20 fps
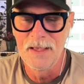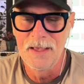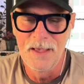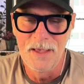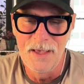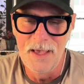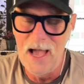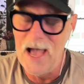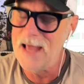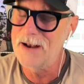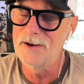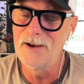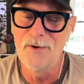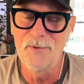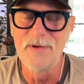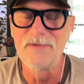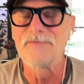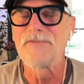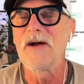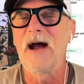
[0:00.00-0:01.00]
I don't know
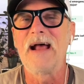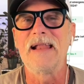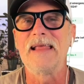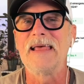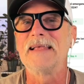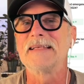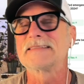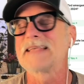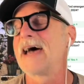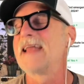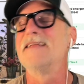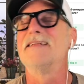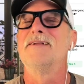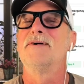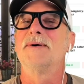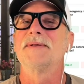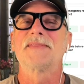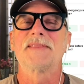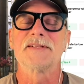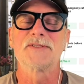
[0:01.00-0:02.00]
when Friday is. I don't know
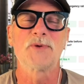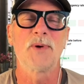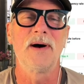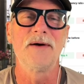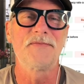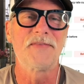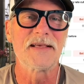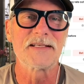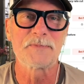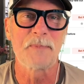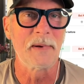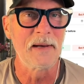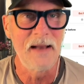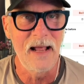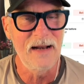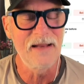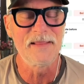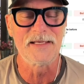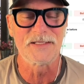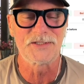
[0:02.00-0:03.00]
what the 12th is, but
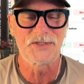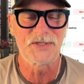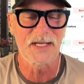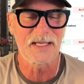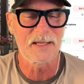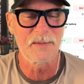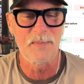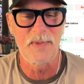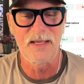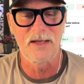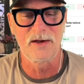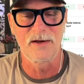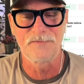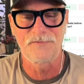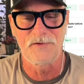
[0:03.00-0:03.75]
none of this shit can be good for